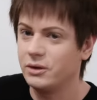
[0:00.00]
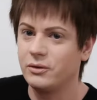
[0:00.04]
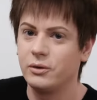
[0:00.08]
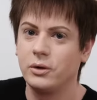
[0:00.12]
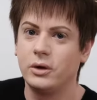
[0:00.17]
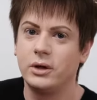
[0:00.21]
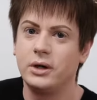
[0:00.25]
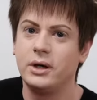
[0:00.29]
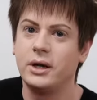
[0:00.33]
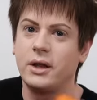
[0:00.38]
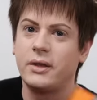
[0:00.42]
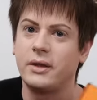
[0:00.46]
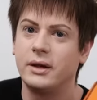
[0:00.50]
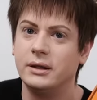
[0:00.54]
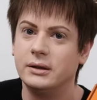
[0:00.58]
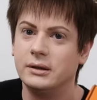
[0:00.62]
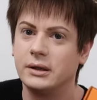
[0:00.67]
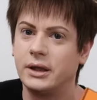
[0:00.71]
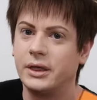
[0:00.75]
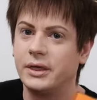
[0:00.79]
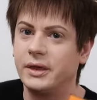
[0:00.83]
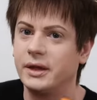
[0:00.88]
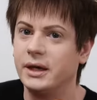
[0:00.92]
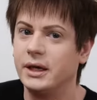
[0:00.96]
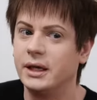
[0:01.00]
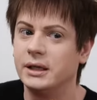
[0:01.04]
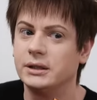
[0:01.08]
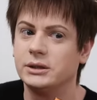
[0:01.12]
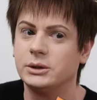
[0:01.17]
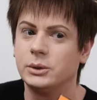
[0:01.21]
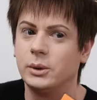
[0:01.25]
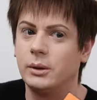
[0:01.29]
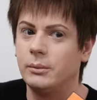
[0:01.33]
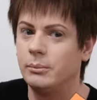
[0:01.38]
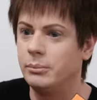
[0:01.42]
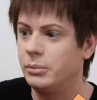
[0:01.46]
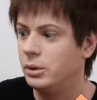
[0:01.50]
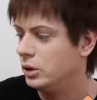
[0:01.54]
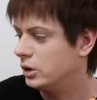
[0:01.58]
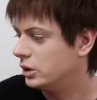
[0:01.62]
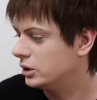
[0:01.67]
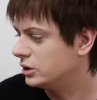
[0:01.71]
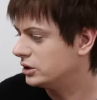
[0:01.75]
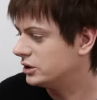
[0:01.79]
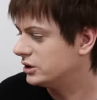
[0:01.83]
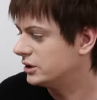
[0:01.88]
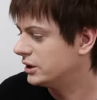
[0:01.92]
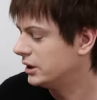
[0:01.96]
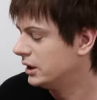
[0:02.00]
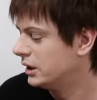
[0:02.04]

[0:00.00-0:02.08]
I've got another little thing to unbox